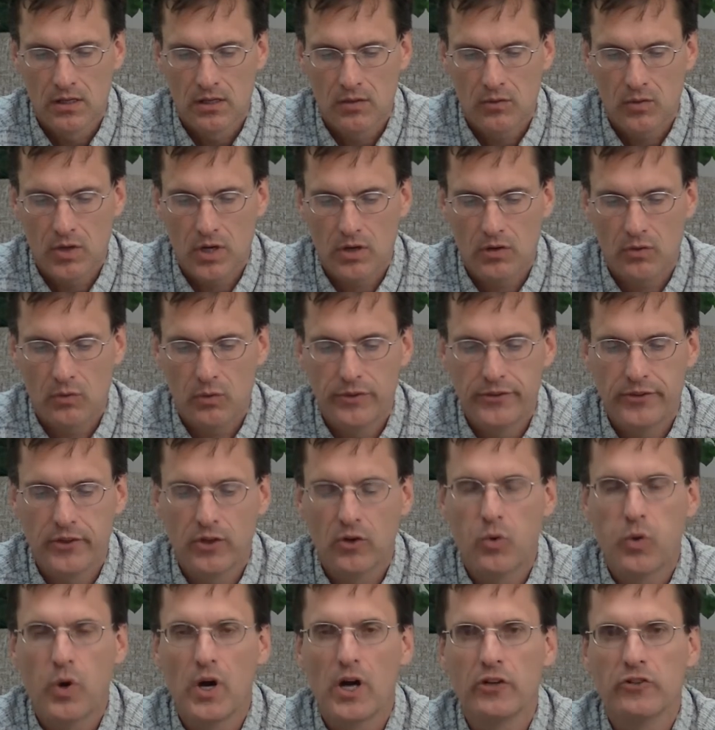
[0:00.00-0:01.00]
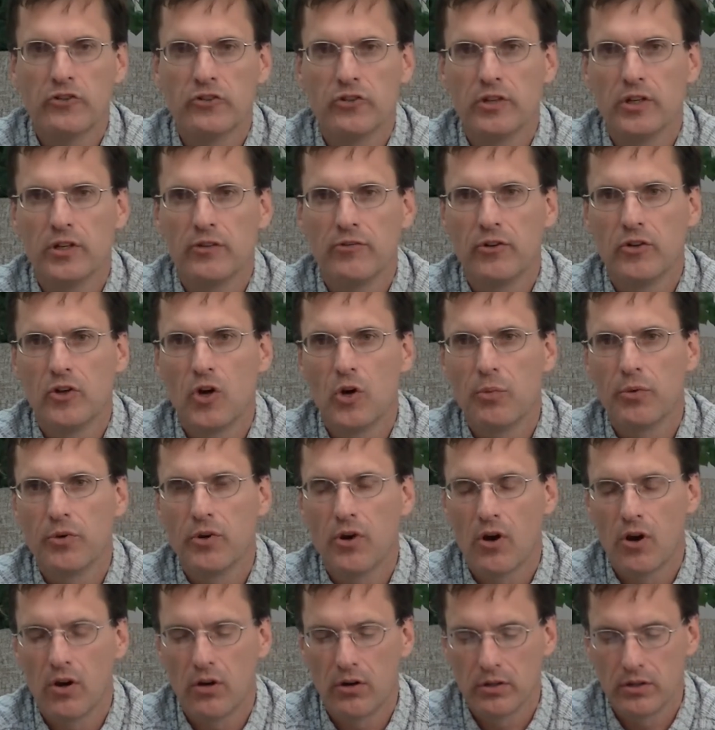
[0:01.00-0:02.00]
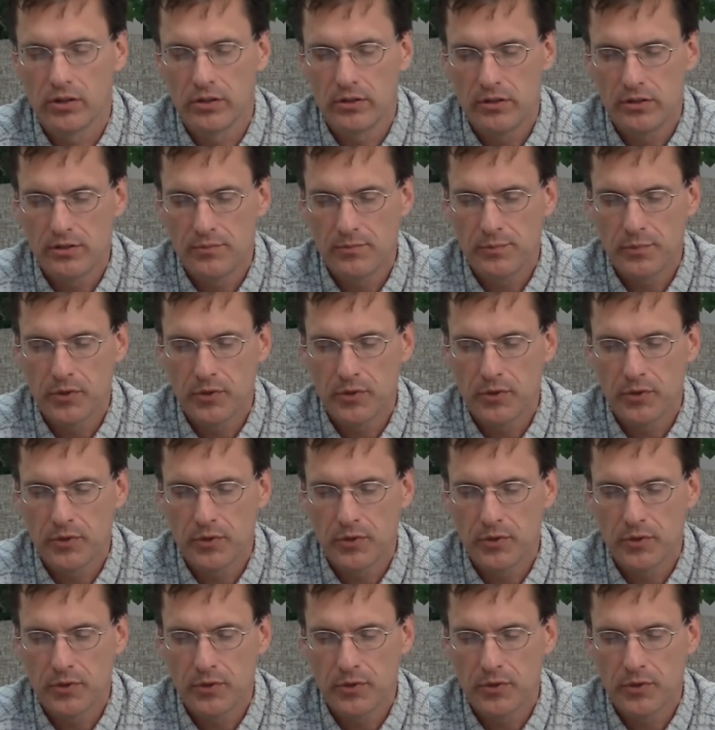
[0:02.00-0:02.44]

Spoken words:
Well, with the question of an open-hearted